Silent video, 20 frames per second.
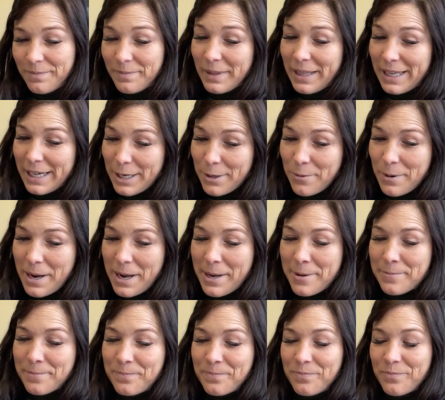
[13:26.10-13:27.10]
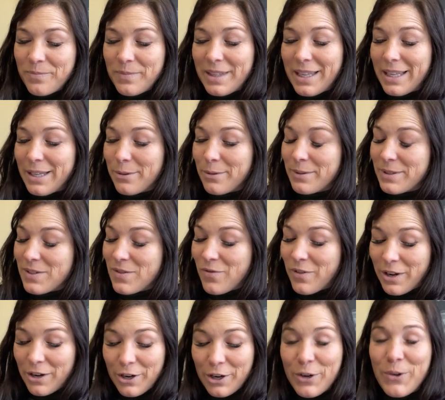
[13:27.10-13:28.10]
anyway, it was
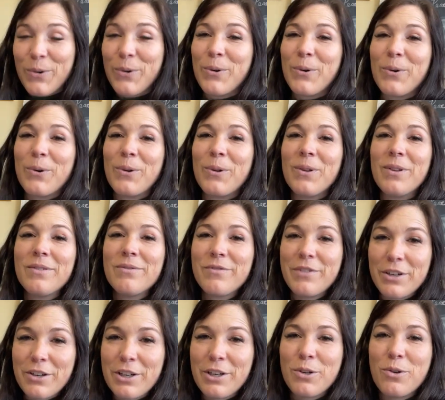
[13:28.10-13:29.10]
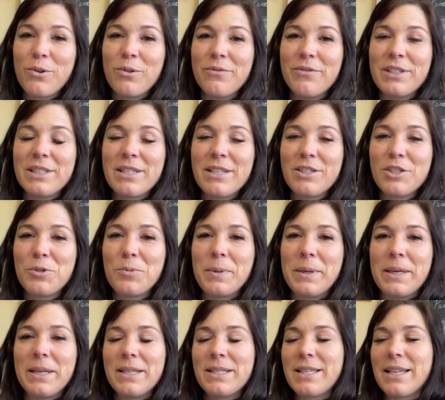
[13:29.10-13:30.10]
very cool, very cool vintage
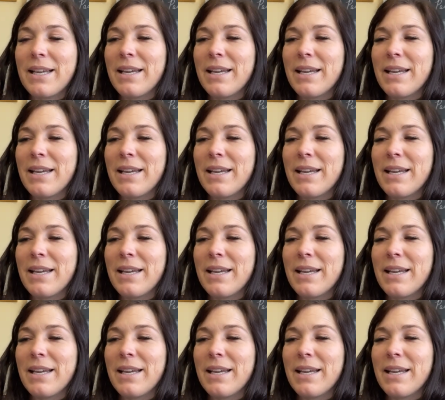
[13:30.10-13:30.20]
piece.